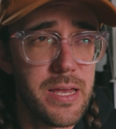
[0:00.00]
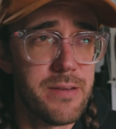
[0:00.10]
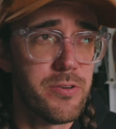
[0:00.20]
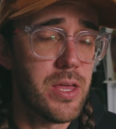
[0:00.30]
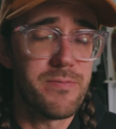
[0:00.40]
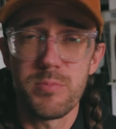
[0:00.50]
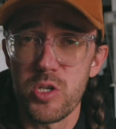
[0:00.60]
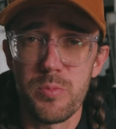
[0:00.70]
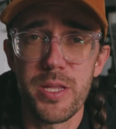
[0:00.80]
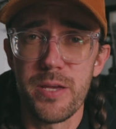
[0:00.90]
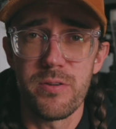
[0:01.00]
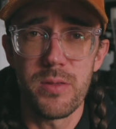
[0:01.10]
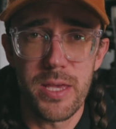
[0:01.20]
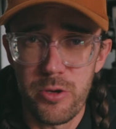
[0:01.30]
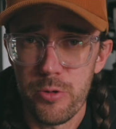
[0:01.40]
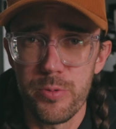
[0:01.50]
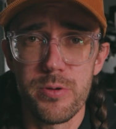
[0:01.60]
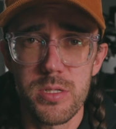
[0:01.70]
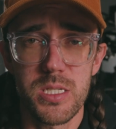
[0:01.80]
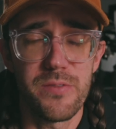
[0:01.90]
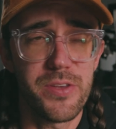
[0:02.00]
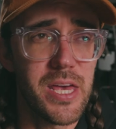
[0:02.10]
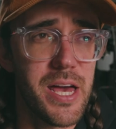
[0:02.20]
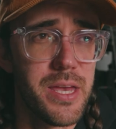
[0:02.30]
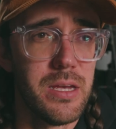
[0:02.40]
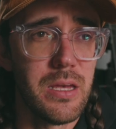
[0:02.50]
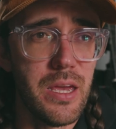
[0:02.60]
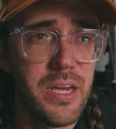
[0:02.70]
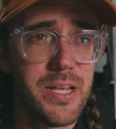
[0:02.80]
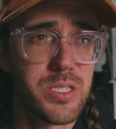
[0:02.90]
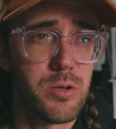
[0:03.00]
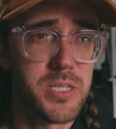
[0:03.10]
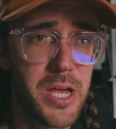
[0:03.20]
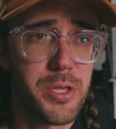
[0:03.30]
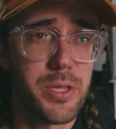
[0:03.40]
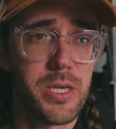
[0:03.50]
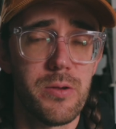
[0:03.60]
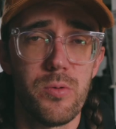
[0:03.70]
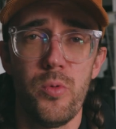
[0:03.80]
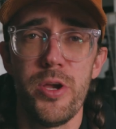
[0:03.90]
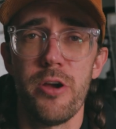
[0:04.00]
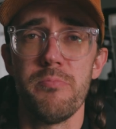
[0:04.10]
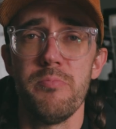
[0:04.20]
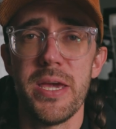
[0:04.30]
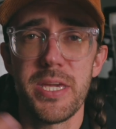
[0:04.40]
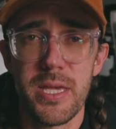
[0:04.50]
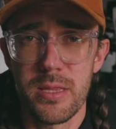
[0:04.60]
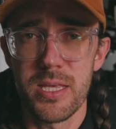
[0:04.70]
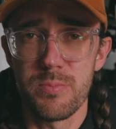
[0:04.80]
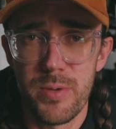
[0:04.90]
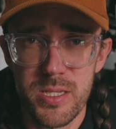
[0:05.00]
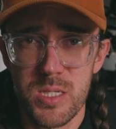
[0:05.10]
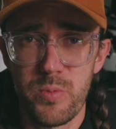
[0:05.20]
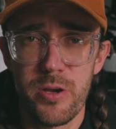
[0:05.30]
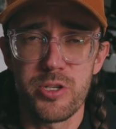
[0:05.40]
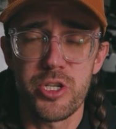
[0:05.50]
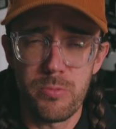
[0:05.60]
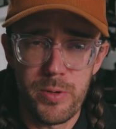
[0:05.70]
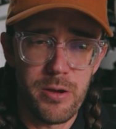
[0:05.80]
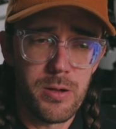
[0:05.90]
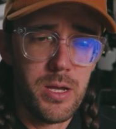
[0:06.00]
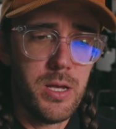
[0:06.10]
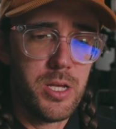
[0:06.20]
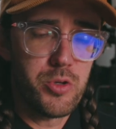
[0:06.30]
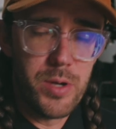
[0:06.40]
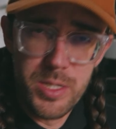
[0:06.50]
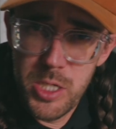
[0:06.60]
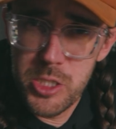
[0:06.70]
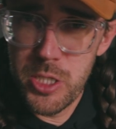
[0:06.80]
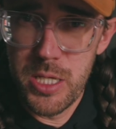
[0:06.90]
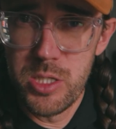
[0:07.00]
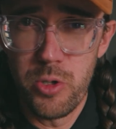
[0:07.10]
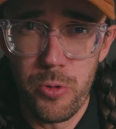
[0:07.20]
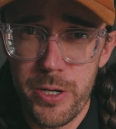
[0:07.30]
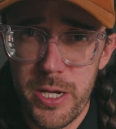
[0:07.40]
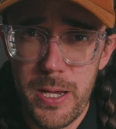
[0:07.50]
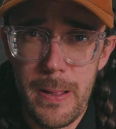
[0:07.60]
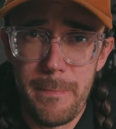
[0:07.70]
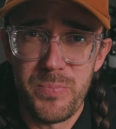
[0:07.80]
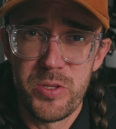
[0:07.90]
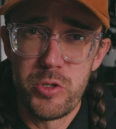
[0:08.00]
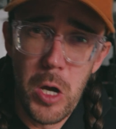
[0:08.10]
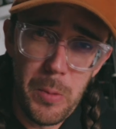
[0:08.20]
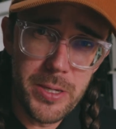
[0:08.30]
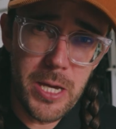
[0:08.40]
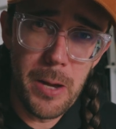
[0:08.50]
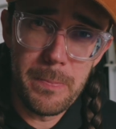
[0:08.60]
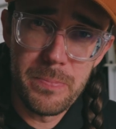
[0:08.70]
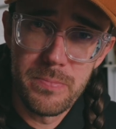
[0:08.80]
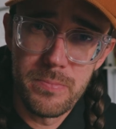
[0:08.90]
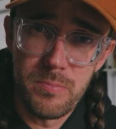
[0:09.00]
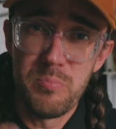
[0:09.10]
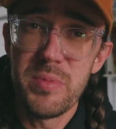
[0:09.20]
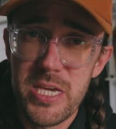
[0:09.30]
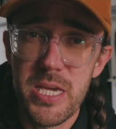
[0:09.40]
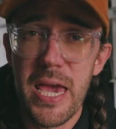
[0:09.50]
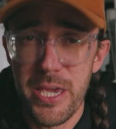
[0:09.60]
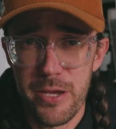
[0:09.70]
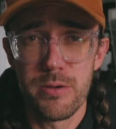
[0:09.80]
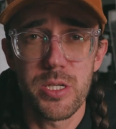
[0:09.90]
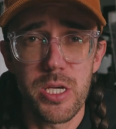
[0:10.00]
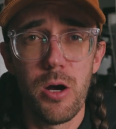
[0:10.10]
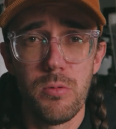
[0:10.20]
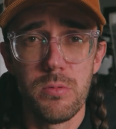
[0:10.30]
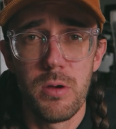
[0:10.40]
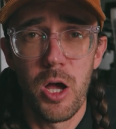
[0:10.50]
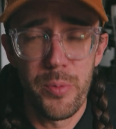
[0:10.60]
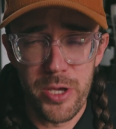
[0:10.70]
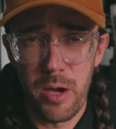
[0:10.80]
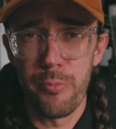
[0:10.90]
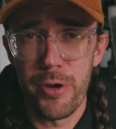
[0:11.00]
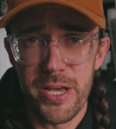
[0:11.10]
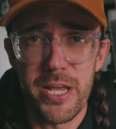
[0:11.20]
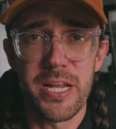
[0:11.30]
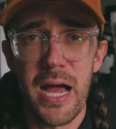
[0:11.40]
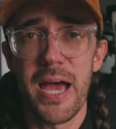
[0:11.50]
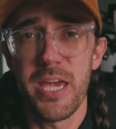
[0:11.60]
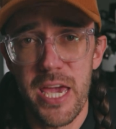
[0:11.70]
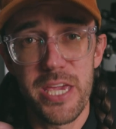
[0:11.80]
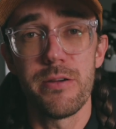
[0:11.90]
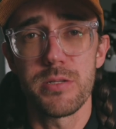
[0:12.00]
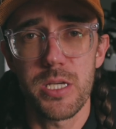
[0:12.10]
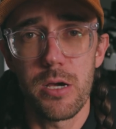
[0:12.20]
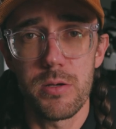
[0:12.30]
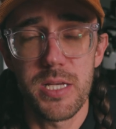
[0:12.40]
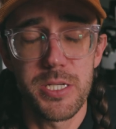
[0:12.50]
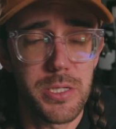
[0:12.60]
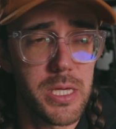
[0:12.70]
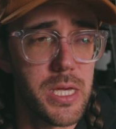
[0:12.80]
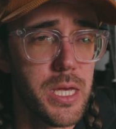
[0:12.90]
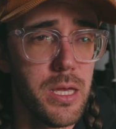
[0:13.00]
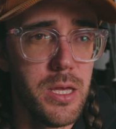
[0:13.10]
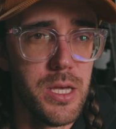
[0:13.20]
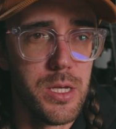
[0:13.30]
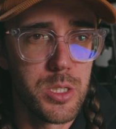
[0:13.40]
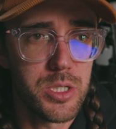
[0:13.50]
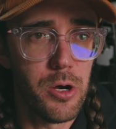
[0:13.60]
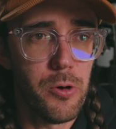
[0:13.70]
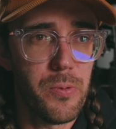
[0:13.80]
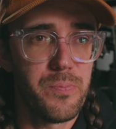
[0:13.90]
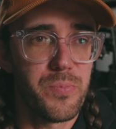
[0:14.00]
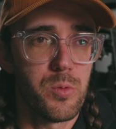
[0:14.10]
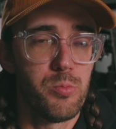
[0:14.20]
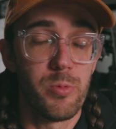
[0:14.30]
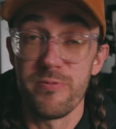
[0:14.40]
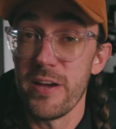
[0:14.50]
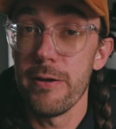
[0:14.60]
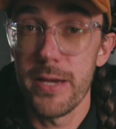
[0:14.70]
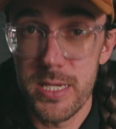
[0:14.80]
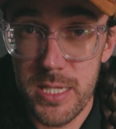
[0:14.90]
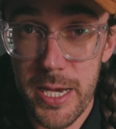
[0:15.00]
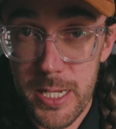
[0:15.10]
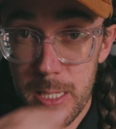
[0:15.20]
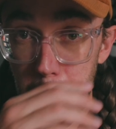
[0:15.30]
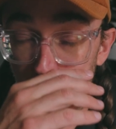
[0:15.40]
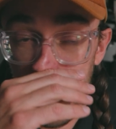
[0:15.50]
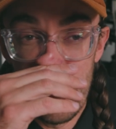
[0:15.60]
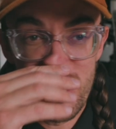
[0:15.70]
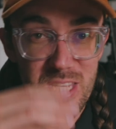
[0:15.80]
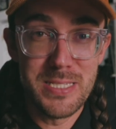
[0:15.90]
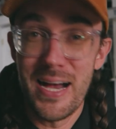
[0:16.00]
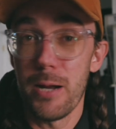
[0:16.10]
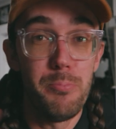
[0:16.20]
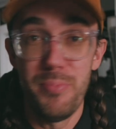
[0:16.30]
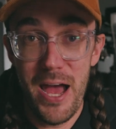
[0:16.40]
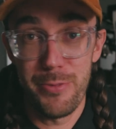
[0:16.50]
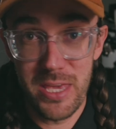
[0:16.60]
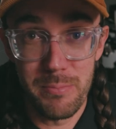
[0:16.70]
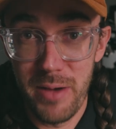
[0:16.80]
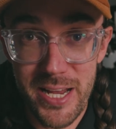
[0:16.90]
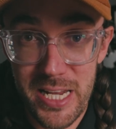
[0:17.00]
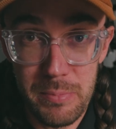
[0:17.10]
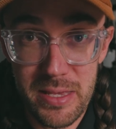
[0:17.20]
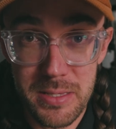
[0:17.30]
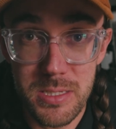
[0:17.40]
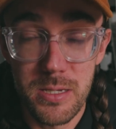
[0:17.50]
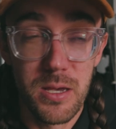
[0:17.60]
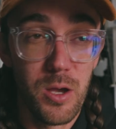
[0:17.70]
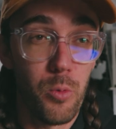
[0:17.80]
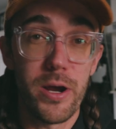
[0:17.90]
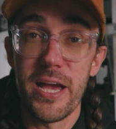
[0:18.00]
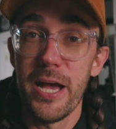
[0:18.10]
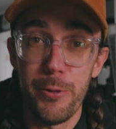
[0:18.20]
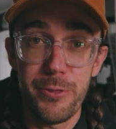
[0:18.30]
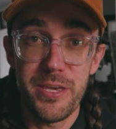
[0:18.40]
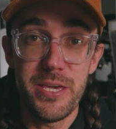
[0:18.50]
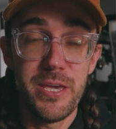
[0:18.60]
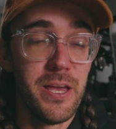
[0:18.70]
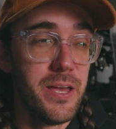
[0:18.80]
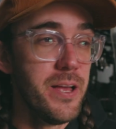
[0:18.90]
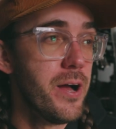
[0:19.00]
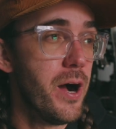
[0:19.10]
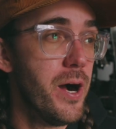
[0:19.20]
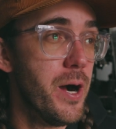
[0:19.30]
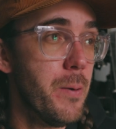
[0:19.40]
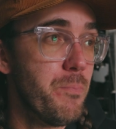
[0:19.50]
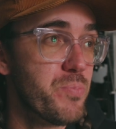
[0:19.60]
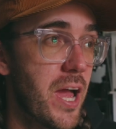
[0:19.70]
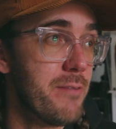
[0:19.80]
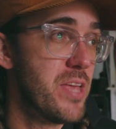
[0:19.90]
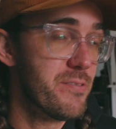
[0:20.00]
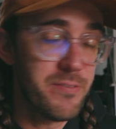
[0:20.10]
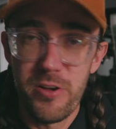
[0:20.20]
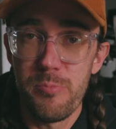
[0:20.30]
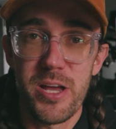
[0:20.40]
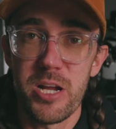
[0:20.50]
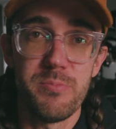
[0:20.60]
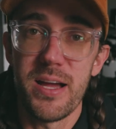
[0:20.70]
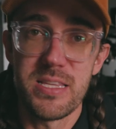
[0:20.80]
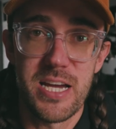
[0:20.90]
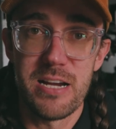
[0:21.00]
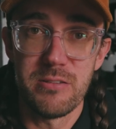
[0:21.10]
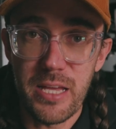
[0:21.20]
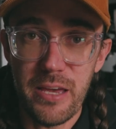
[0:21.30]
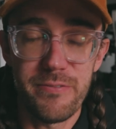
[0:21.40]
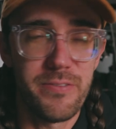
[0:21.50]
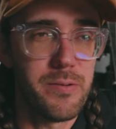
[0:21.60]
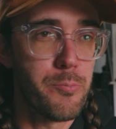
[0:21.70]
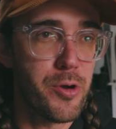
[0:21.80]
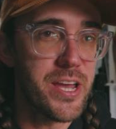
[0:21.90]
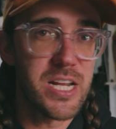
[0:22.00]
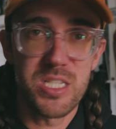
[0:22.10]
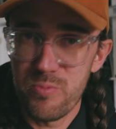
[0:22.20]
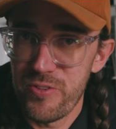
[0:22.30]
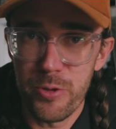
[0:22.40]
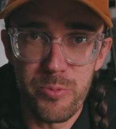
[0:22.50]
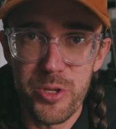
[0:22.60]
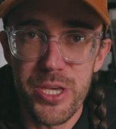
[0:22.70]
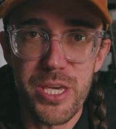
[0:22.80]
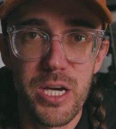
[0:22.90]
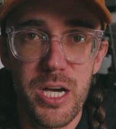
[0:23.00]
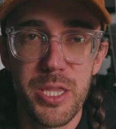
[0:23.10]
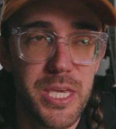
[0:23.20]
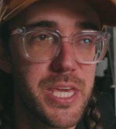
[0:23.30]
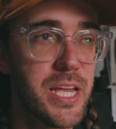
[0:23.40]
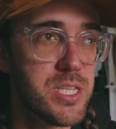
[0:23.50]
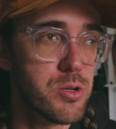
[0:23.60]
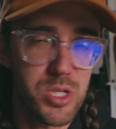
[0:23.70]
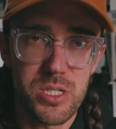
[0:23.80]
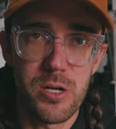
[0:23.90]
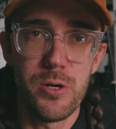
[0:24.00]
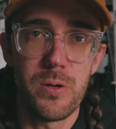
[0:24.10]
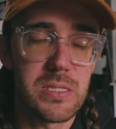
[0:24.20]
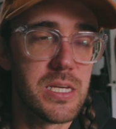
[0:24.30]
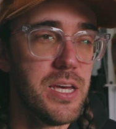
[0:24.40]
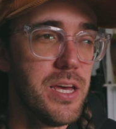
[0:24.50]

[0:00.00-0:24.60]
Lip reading: I've heard that from so many different gurus and stuff like that. And so technically we are making this business, we are transitioning Dork into helping out me 8 years ago, helping out Brianna and I 8 years ago, essentially. So we're very excited. This is not a bad thing by any means. We're healthy. I've never felt better in my entire life. Brianna's feeling really good. The kids are stoked.